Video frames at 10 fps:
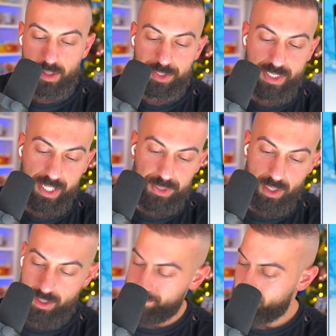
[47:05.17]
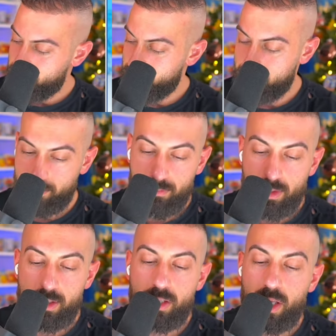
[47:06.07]
Seidra.
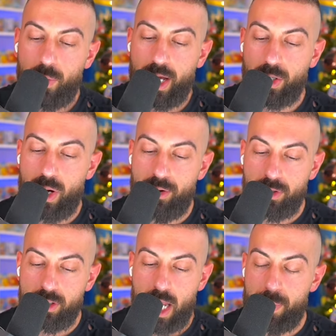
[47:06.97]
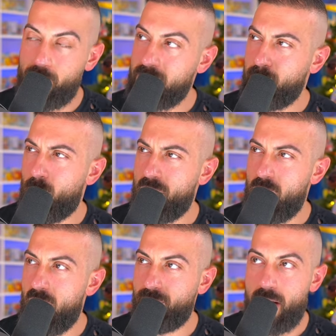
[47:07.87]
We got a Graveler. A lot of people ask me, why do
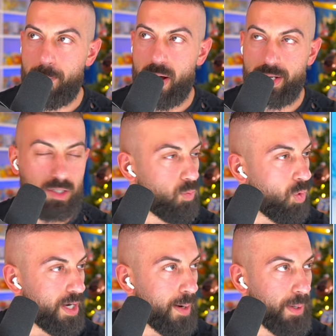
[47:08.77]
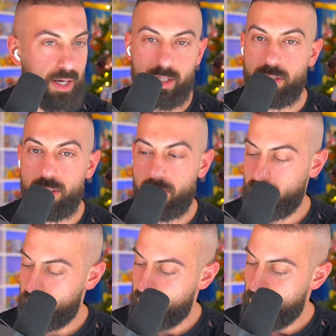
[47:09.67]
you have an AirPod in? One AirPod in.
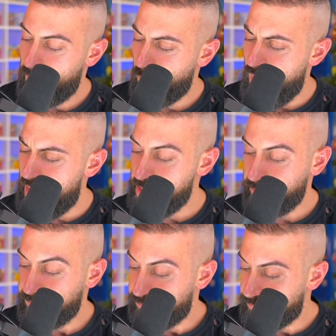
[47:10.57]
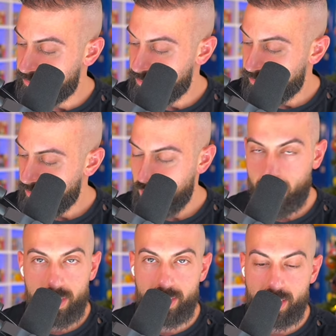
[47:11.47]
Why? So
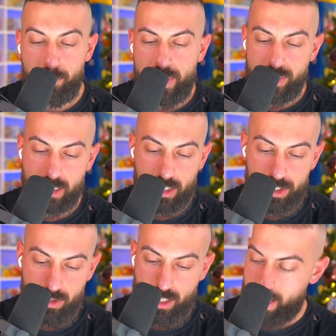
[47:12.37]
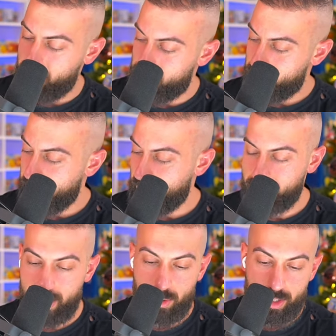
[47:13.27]
I can listen to some music like you guys. I can't
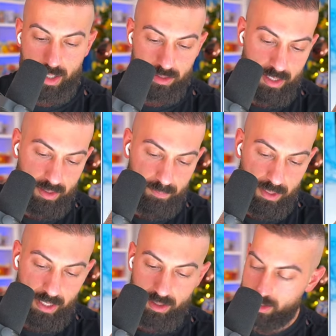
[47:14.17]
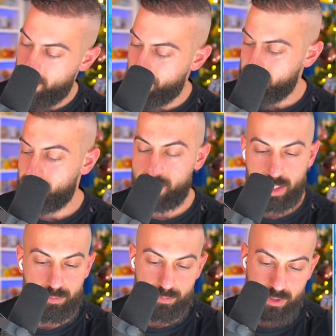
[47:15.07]
sit here without anything playing. I'm listening to the
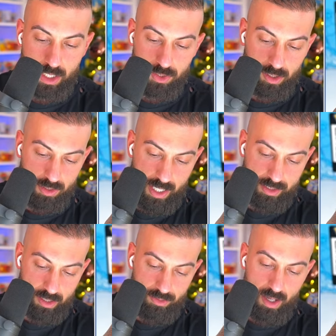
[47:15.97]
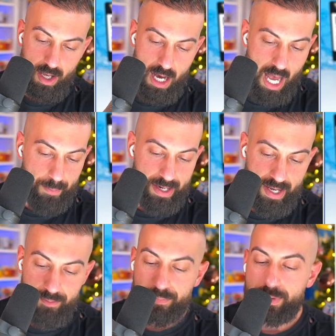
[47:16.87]
same soundtrack you guys have.
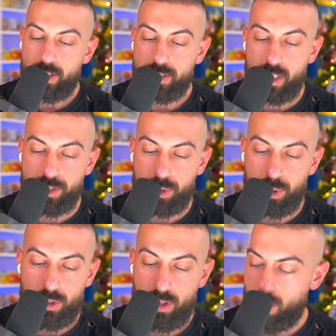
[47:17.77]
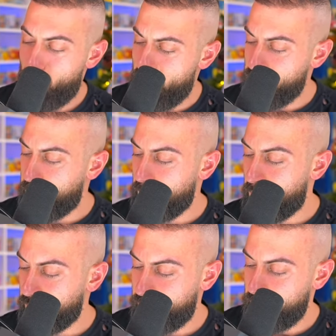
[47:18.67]
Almanite. Tentacool. Why don't you put
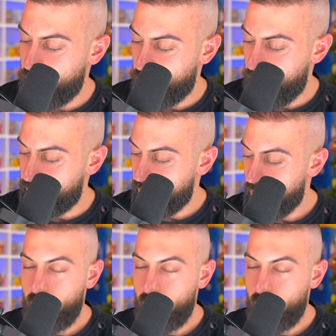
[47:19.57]
both in, though, Rev?